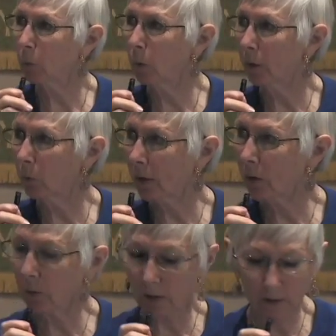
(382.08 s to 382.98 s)
one
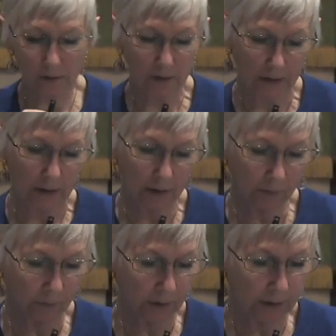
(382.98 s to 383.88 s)
resource
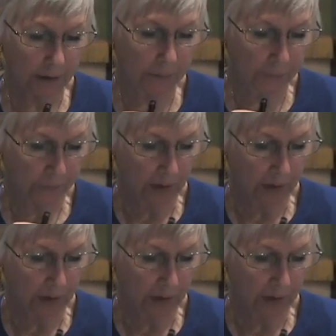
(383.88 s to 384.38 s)
of funding.